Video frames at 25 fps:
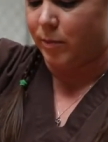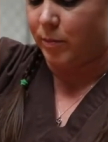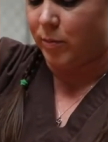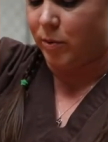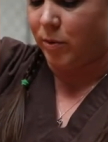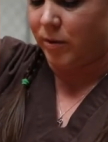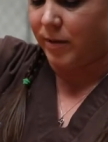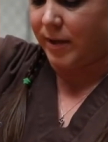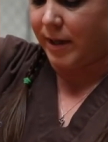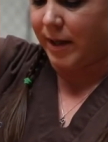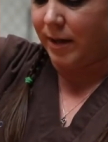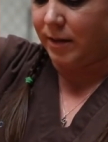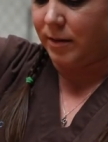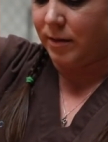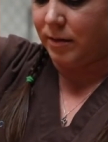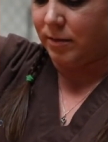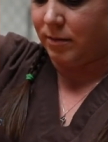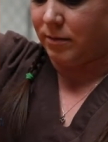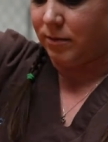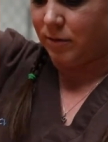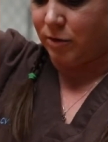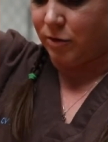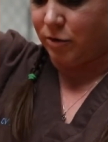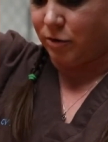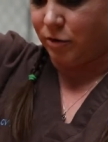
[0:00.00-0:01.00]
Pull that
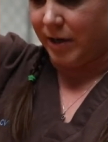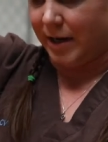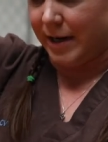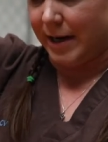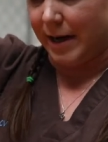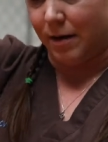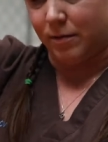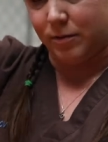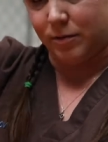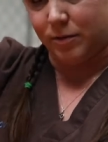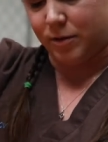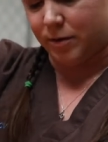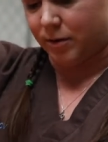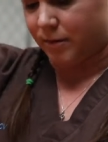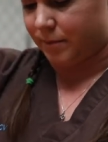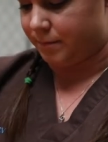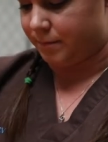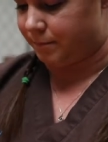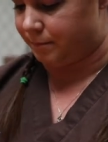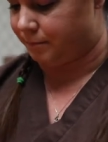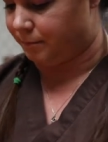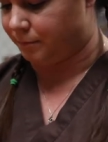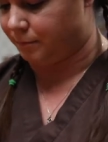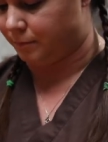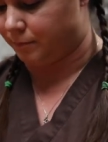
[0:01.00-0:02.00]
straight out.
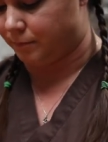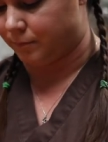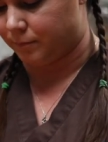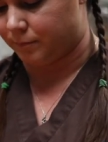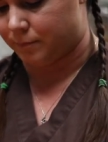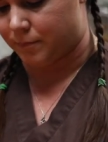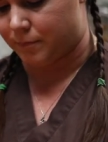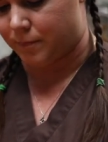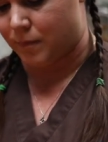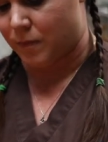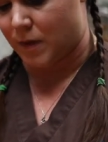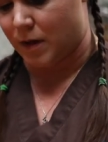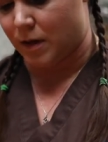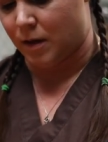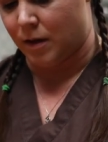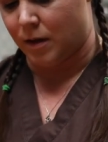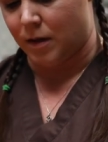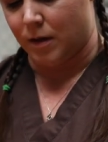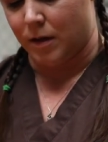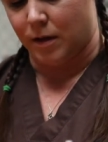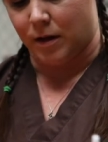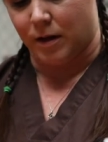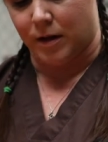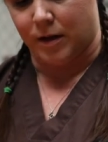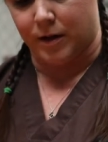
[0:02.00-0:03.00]

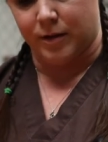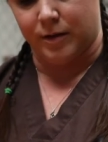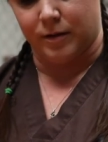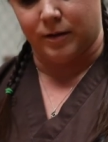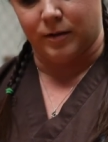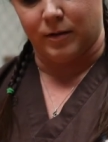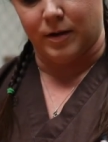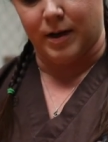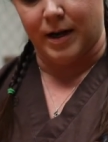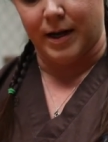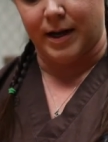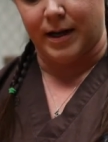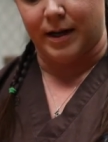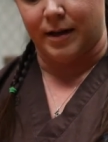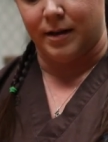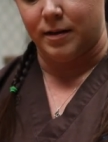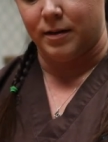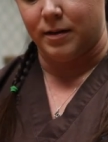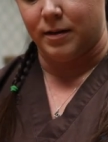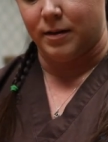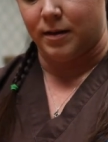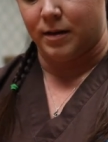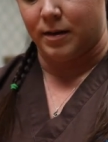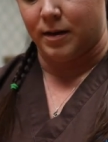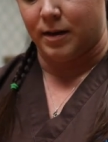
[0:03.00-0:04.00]
On your
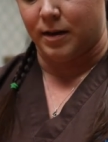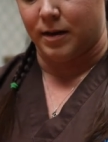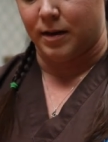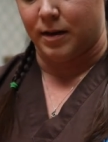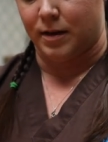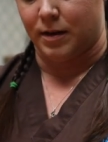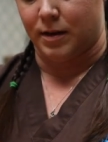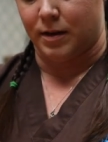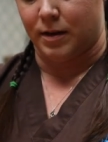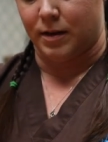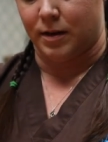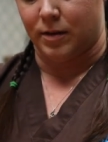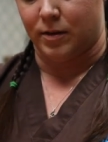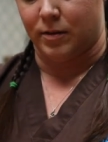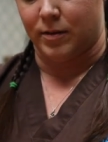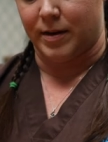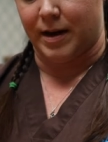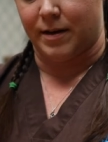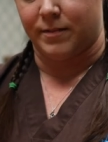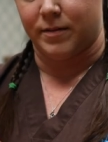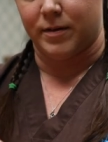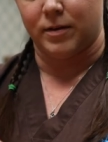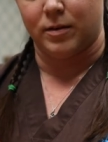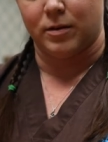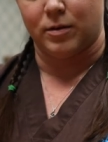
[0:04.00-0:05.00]
line, you
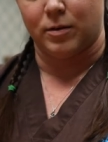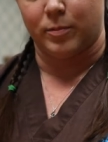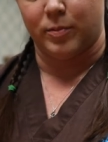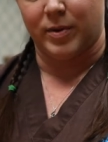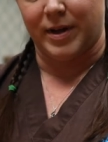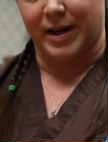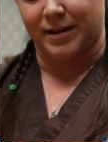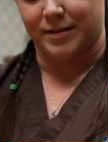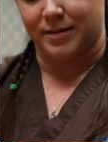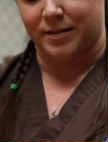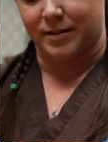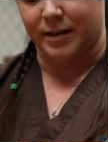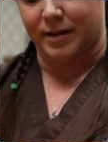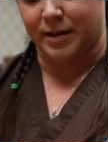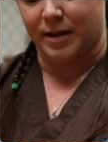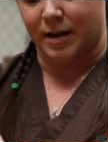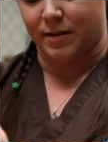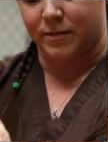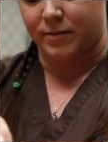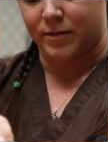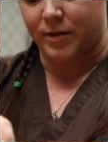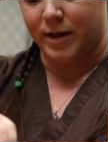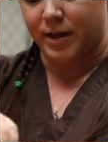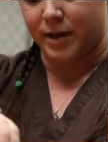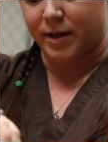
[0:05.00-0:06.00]
have a little plastic
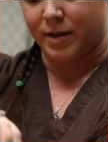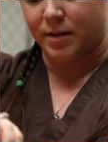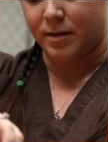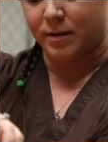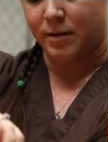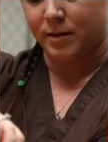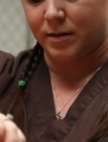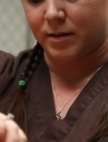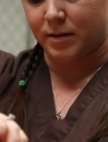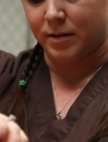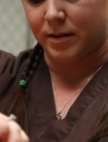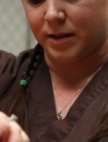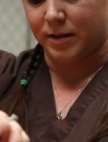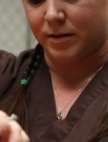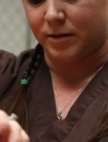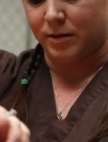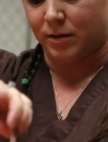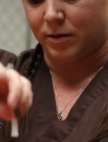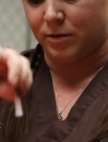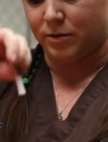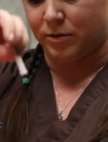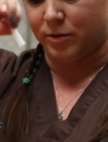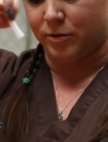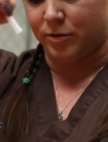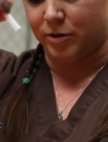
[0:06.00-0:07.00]
cover here. This
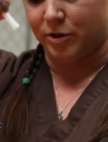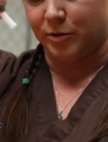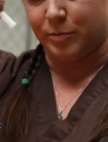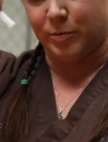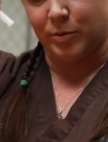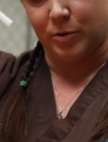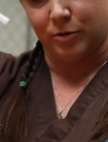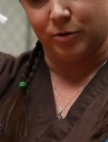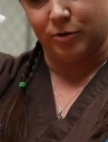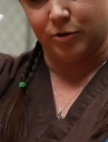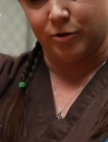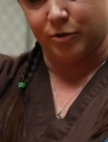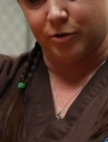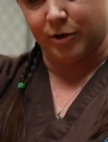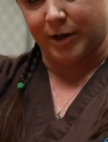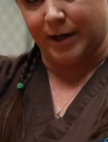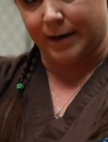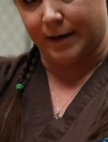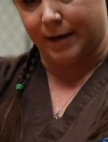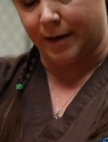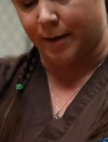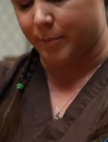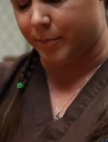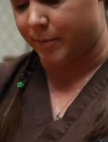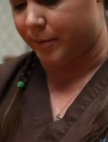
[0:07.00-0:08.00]
also just pulls
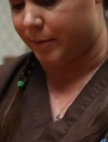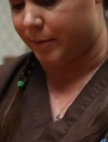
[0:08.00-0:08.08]
straight up.